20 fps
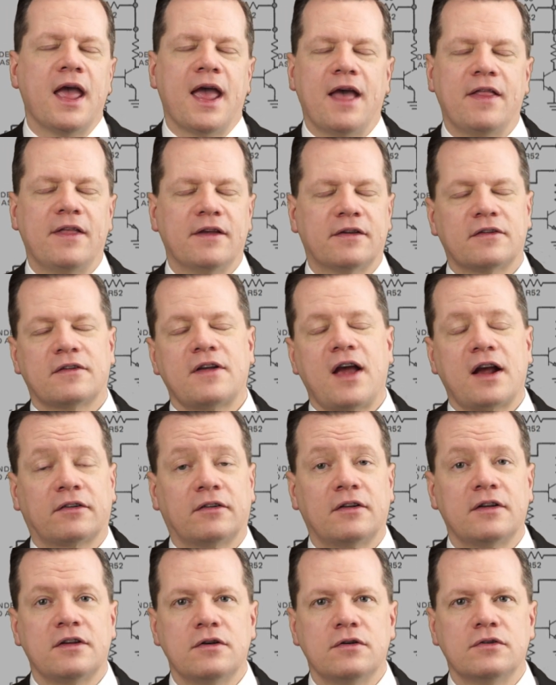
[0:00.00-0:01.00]
and this is
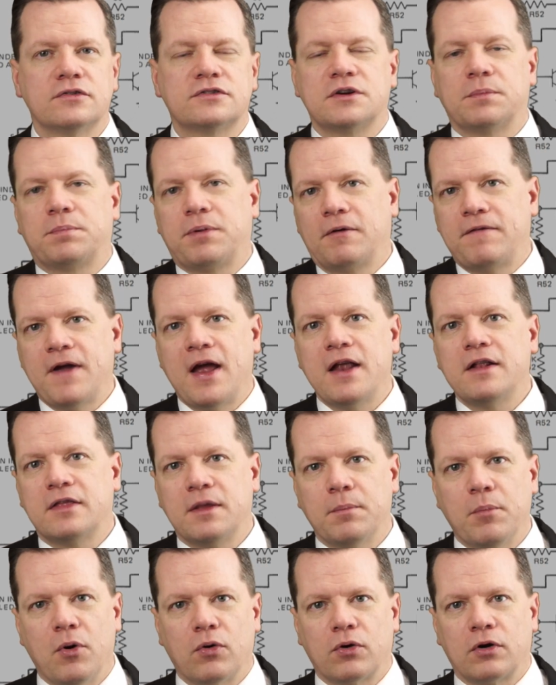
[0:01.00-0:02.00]
actually used to prevent
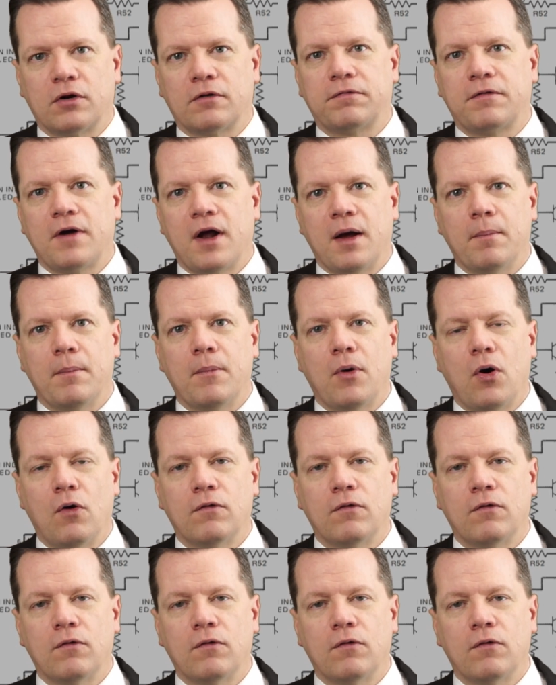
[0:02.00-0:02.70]
the motor from